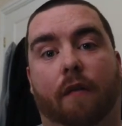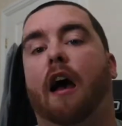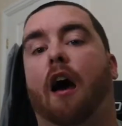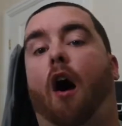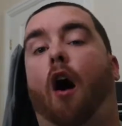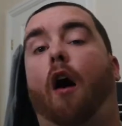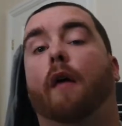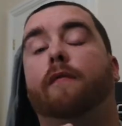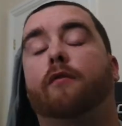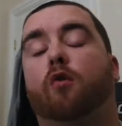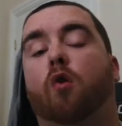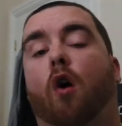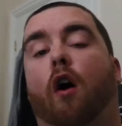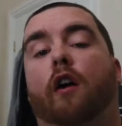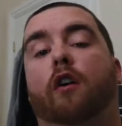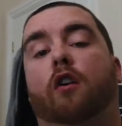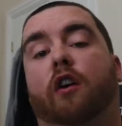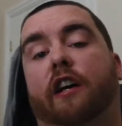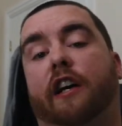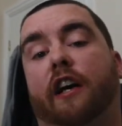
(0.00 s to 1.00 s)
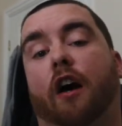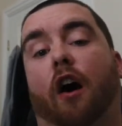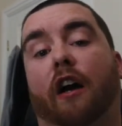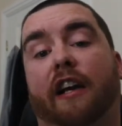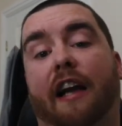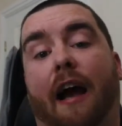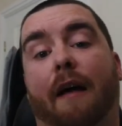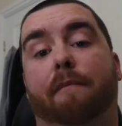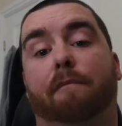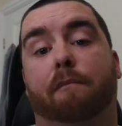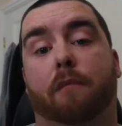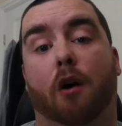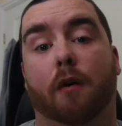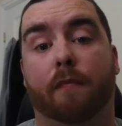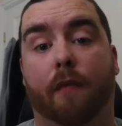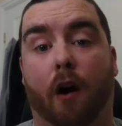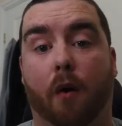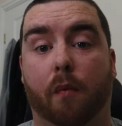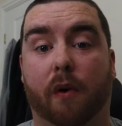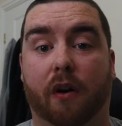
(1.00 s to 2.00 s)
I'm quite lucky. I can put
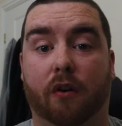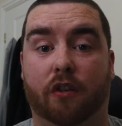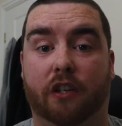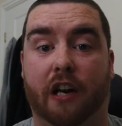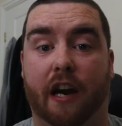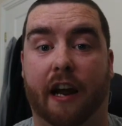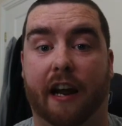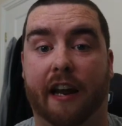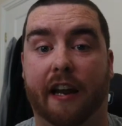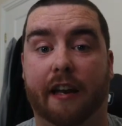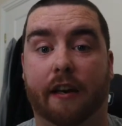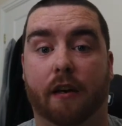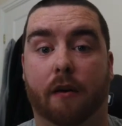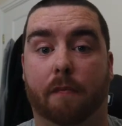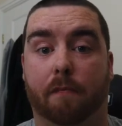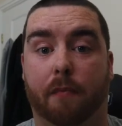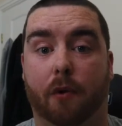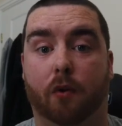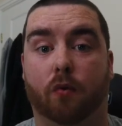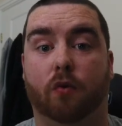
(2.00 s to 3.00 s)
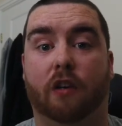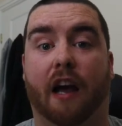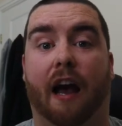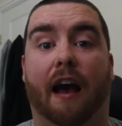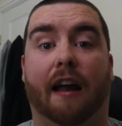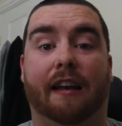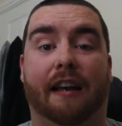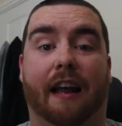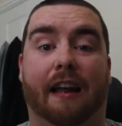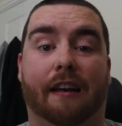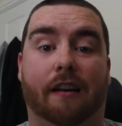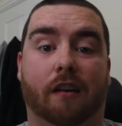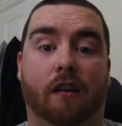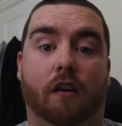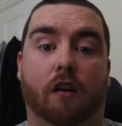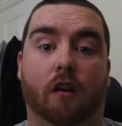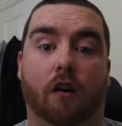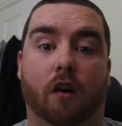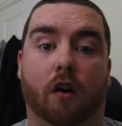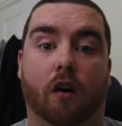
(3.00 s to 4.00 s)
my wheelchair in the boot and then
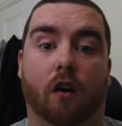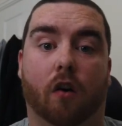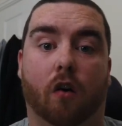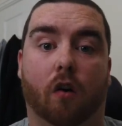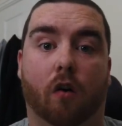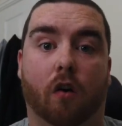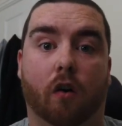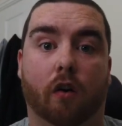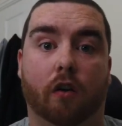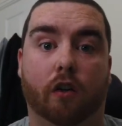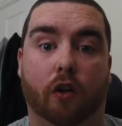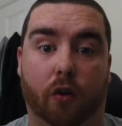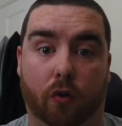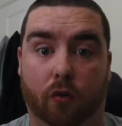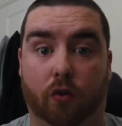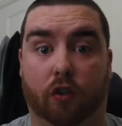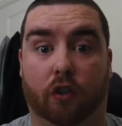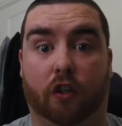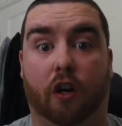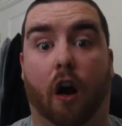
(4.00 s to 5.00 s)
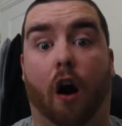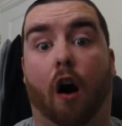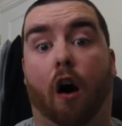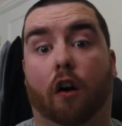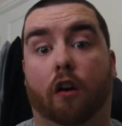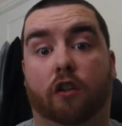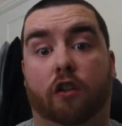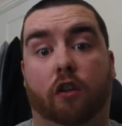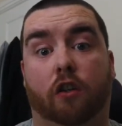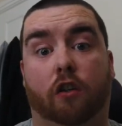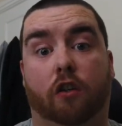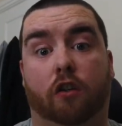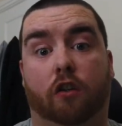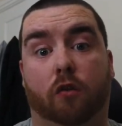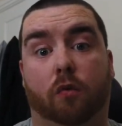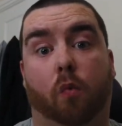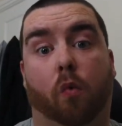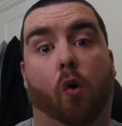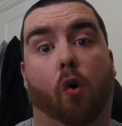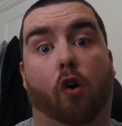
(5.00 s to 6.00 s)
use the car to
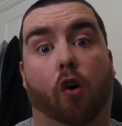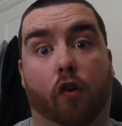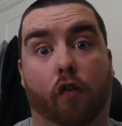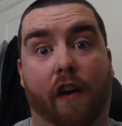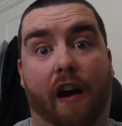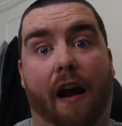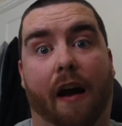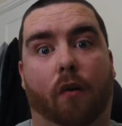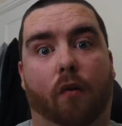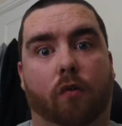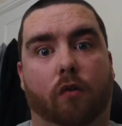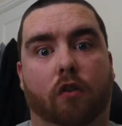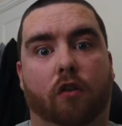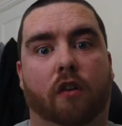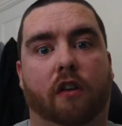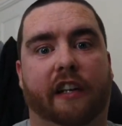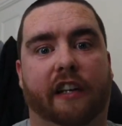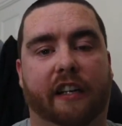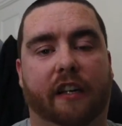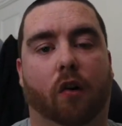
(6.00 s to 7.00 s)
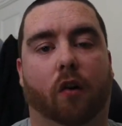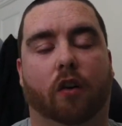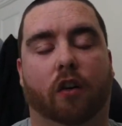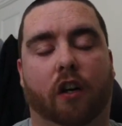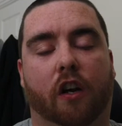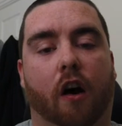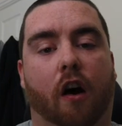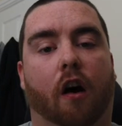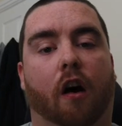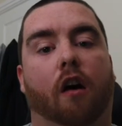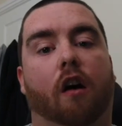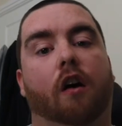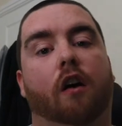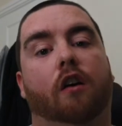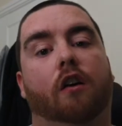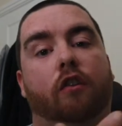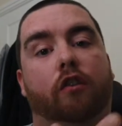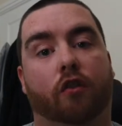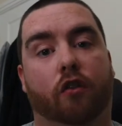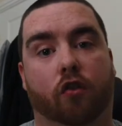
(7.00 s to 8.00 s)
walk around, leaning on the car
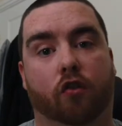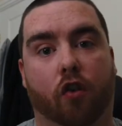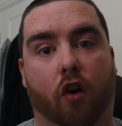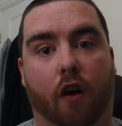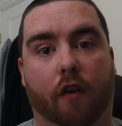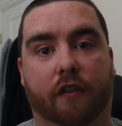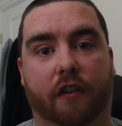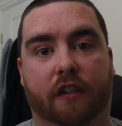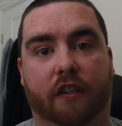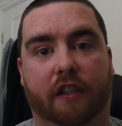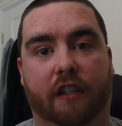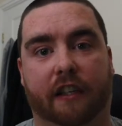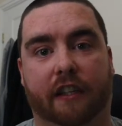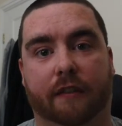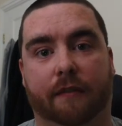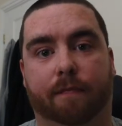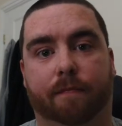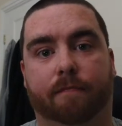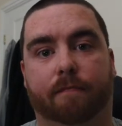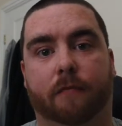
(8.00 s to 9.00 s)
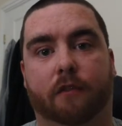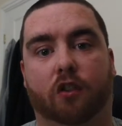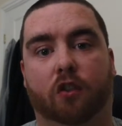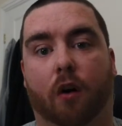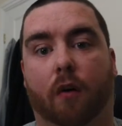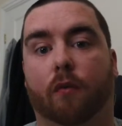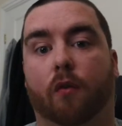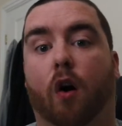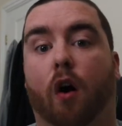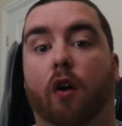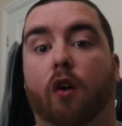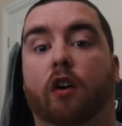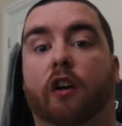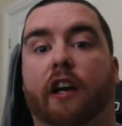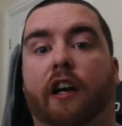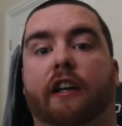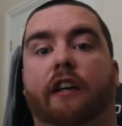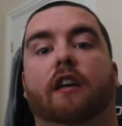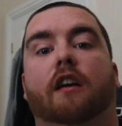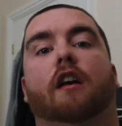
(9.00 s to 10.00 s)
to the driver's seat. So I'm quite
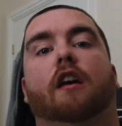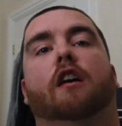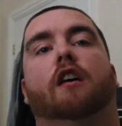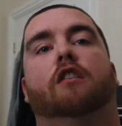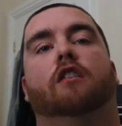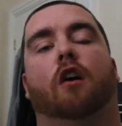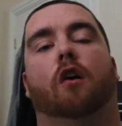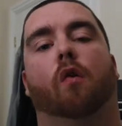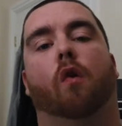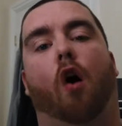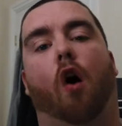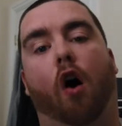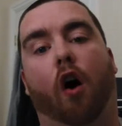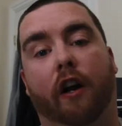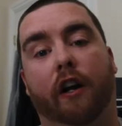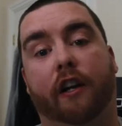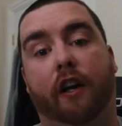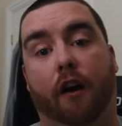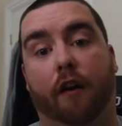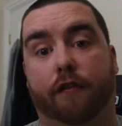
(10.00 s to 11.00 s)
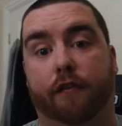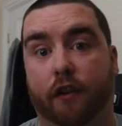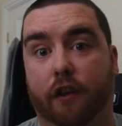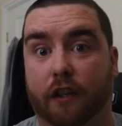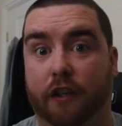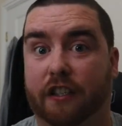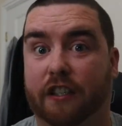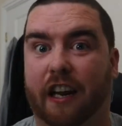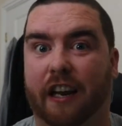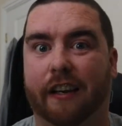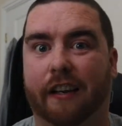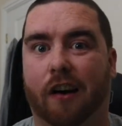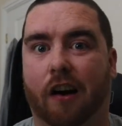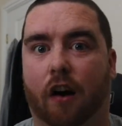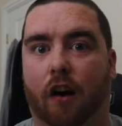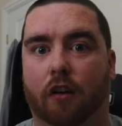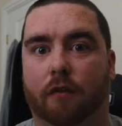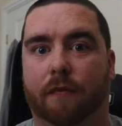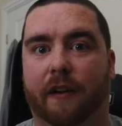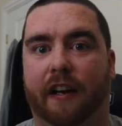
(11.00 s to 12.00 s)
lucky. So I go for estate
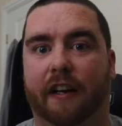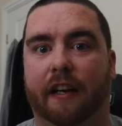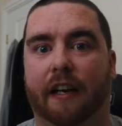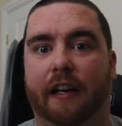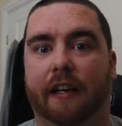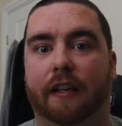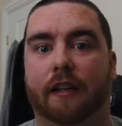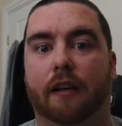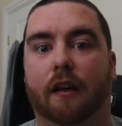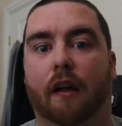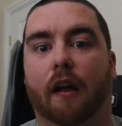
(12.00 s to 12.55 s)
cars mainly.